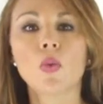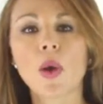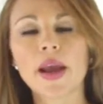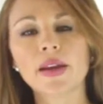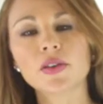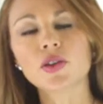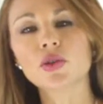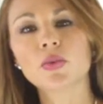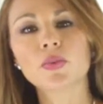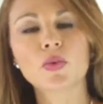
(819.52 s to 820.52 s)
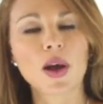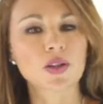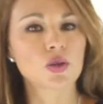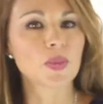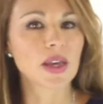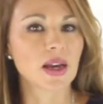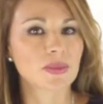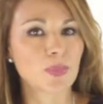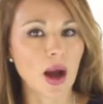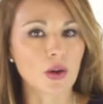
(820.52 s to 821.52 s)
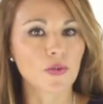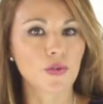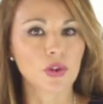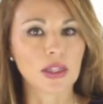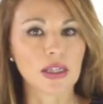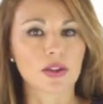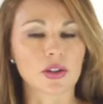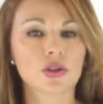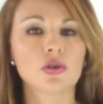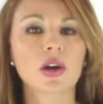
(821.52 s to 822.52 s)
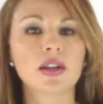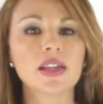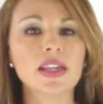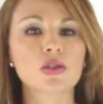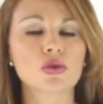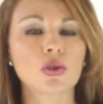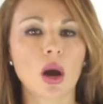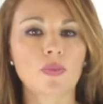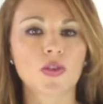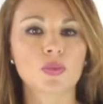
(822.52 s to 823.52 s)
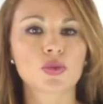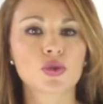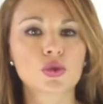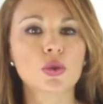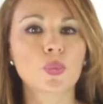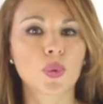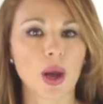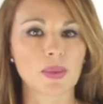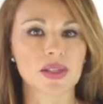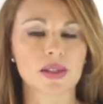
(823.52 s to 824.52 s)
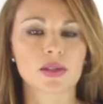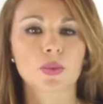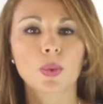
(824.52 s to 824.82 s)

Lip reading: When you want to be a powerful leader, you need to come from 2 premises.